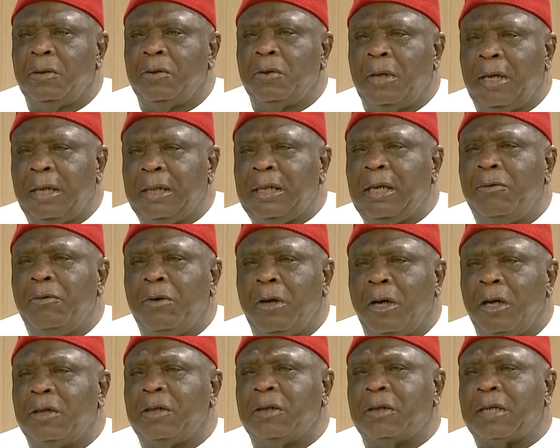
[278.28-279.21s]
So later we
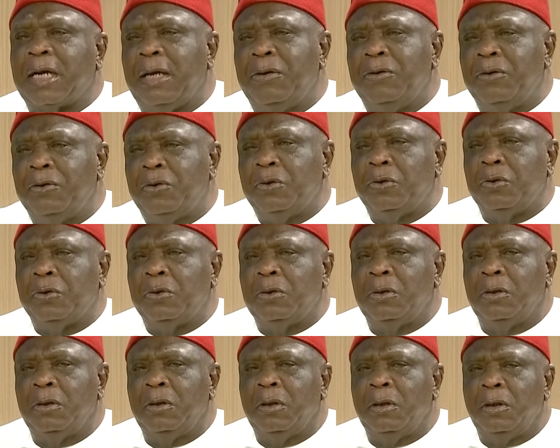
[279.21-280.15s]
lost Kano too.
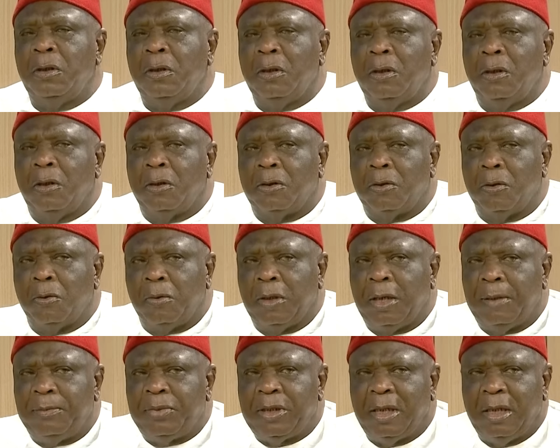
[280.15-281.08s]
So
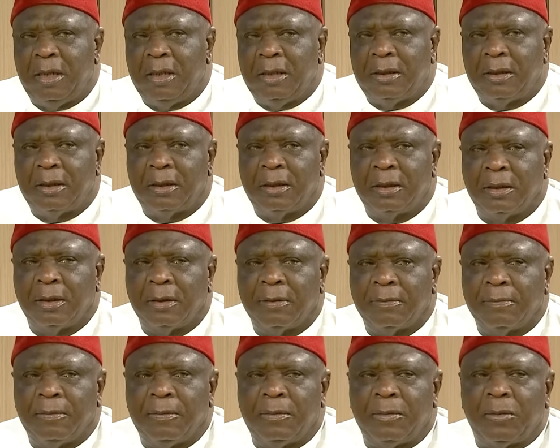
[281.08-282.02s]
what I'm saying is,
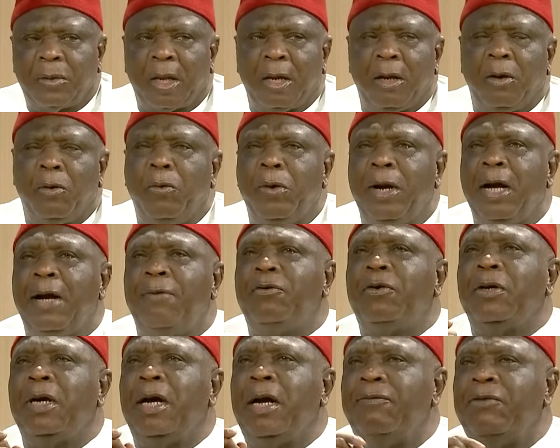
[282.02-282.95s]
we
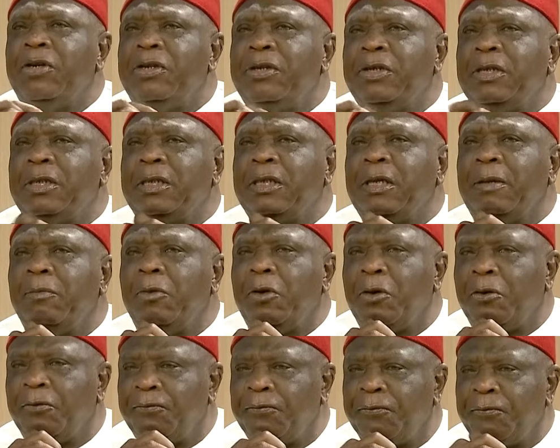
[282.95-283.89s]
have to have a system
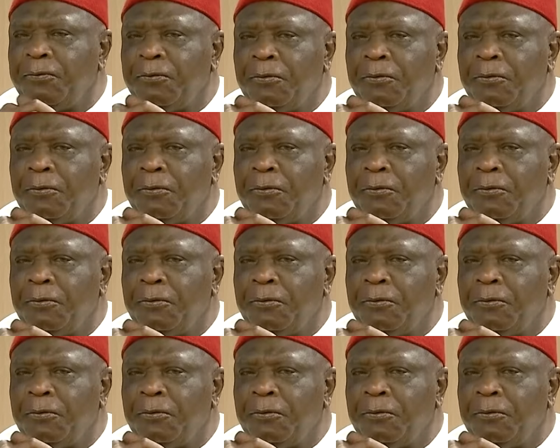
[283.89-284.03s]
of